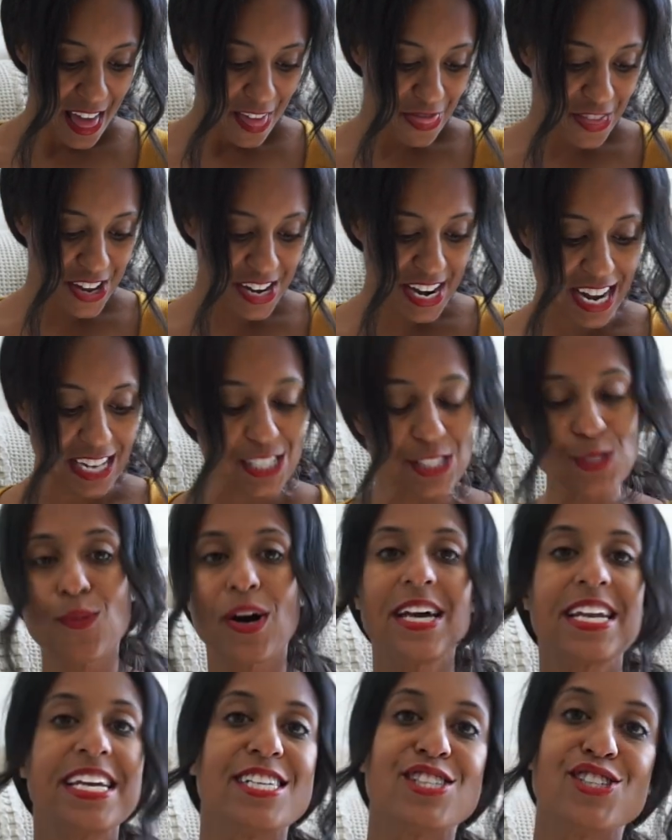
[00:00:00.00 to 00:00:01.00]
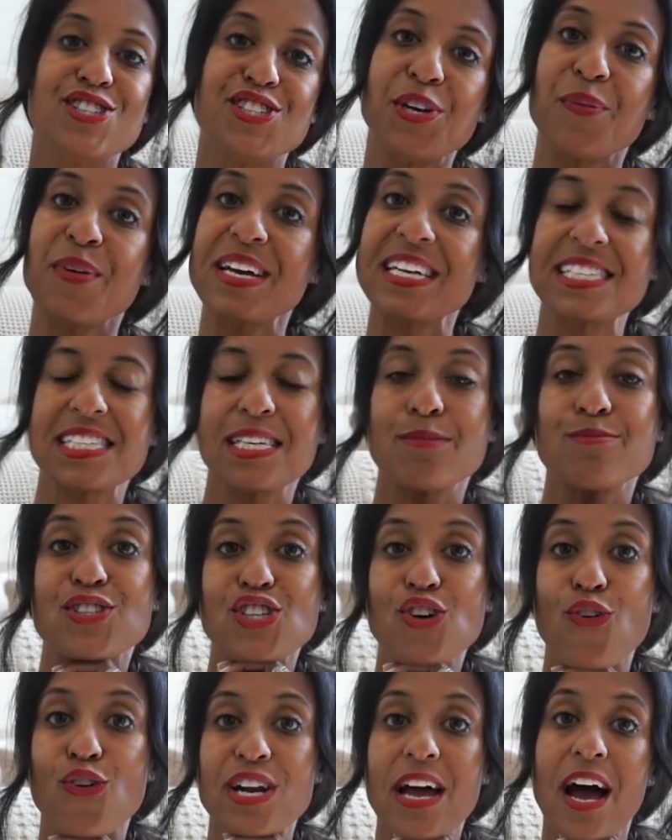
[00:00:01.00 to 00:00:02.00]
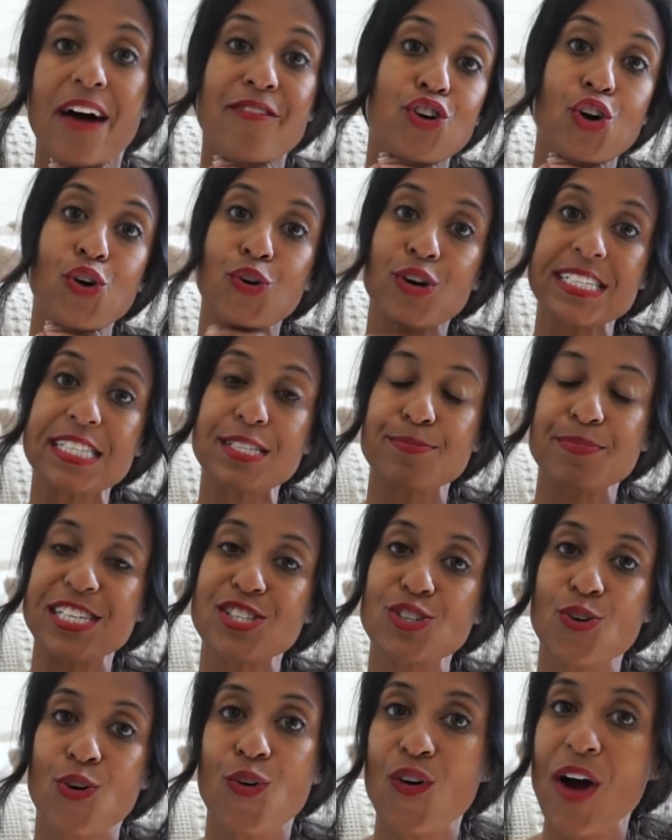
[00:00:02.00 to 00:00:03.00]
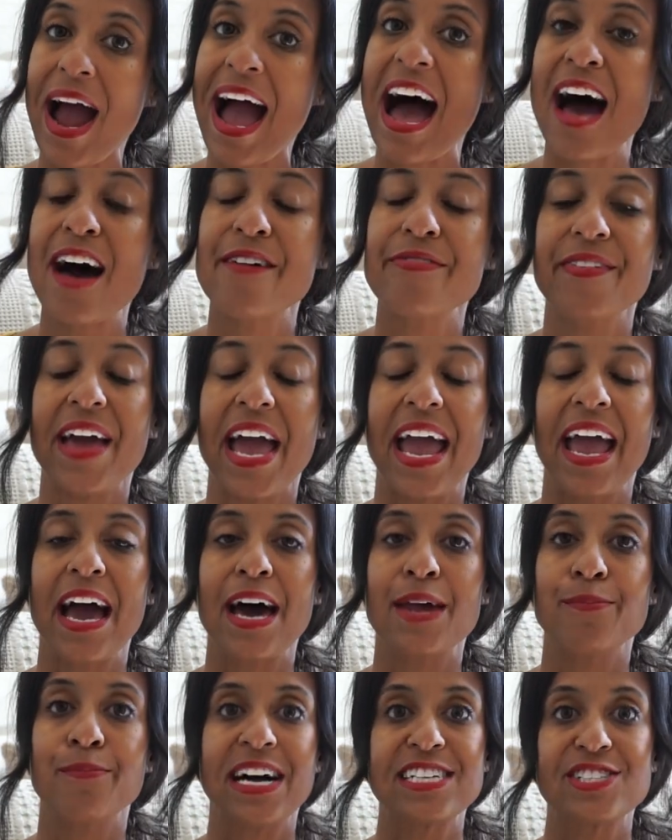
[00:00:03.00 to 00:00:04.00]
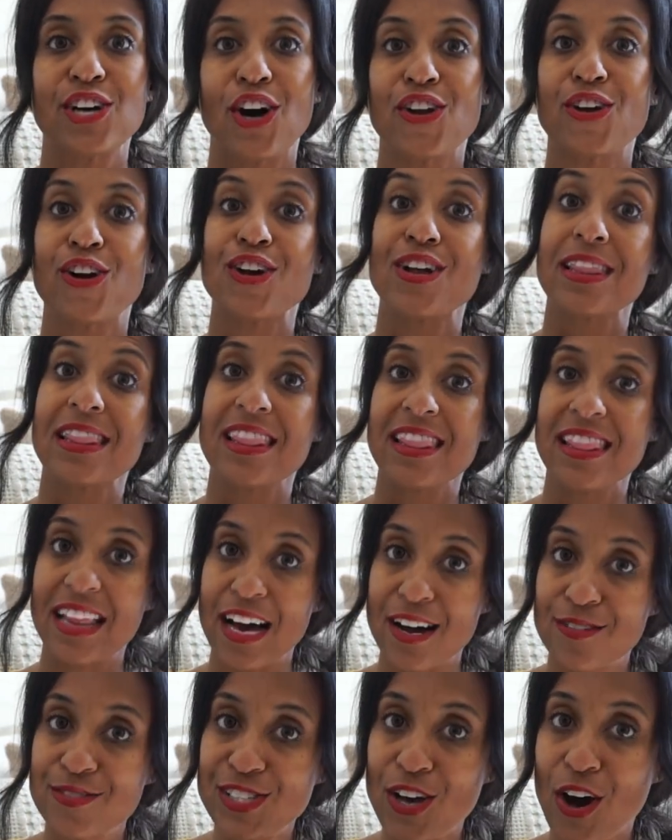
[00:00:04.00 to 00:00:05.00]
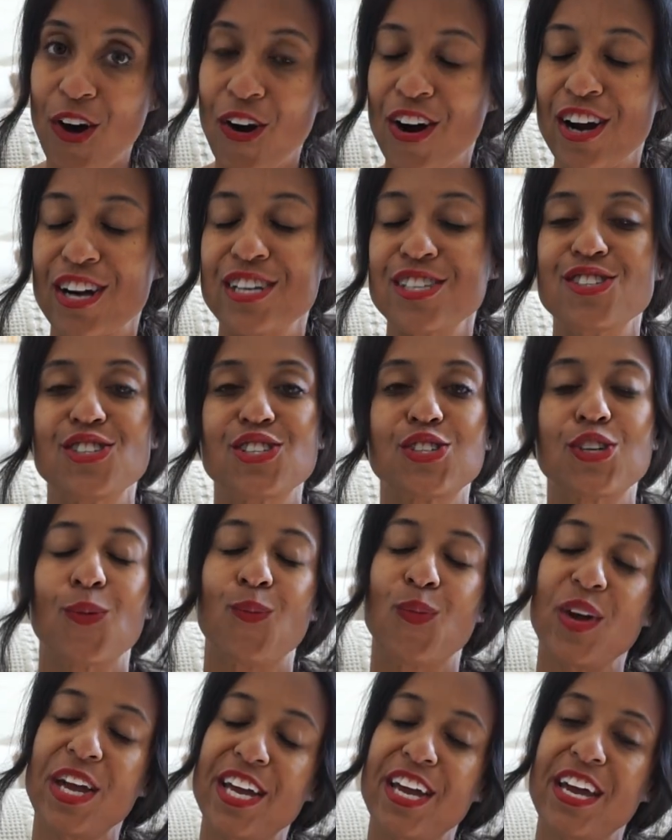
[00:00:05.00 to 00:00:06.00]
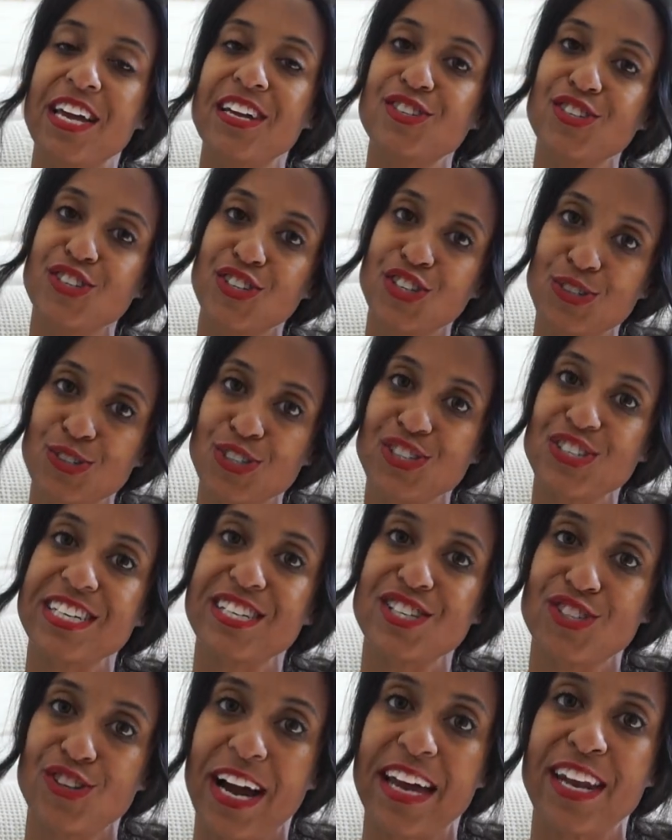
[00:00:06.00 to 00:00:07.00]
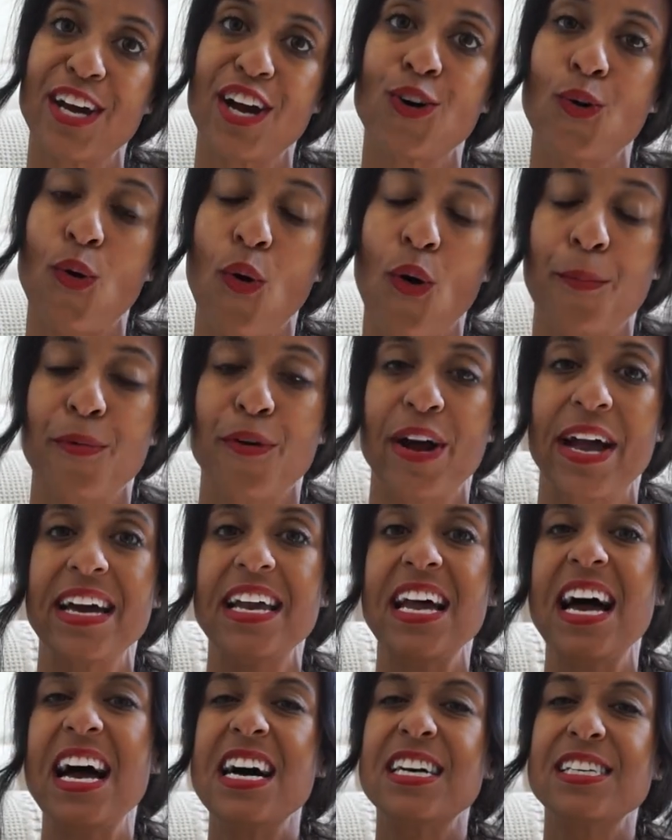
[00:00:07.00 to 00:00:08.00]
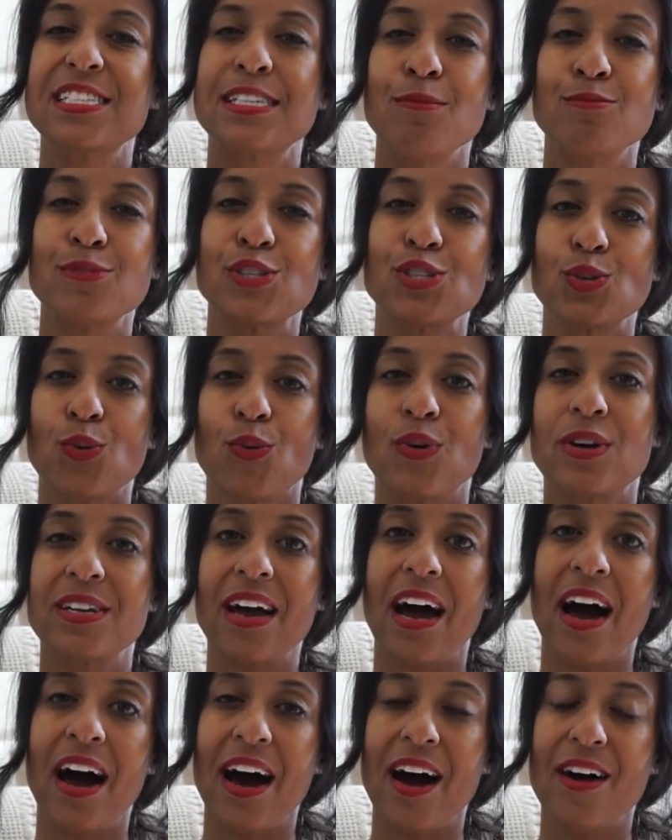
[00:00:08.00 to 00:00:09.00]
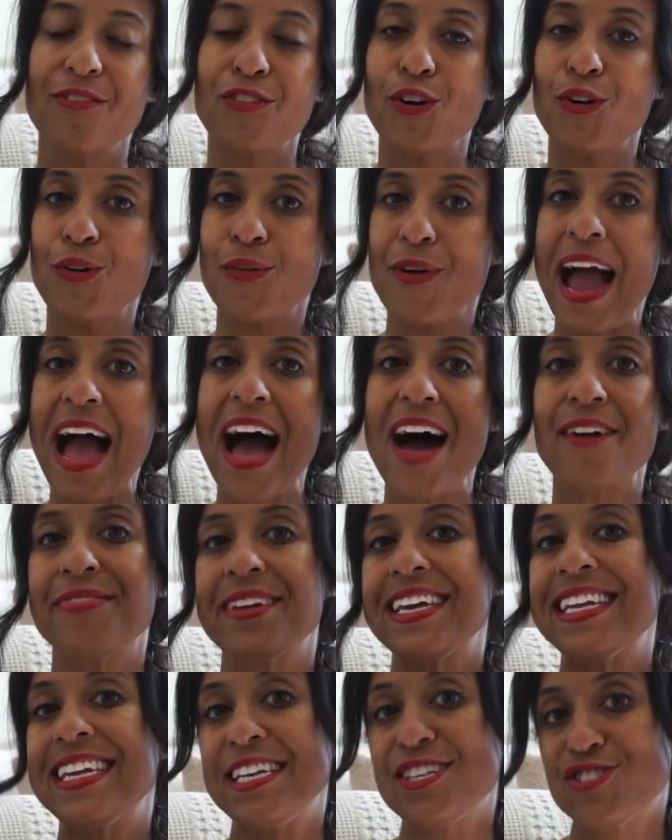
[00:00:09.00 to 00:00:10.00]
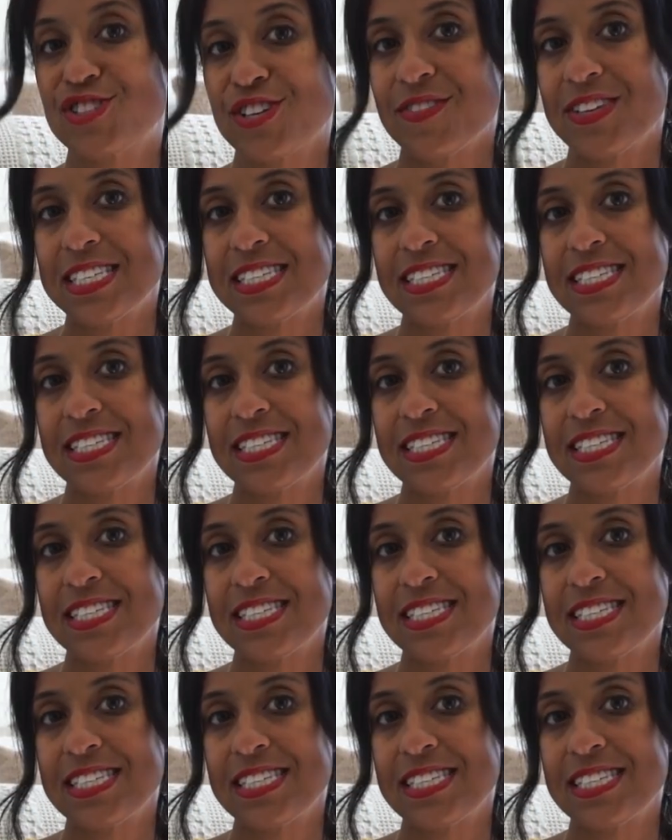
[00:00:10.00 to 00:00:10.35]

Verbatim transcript: The next one is doing some sort of Christmas craft and my daughter loves art so we usually try to incorporate some sort of craft in each of the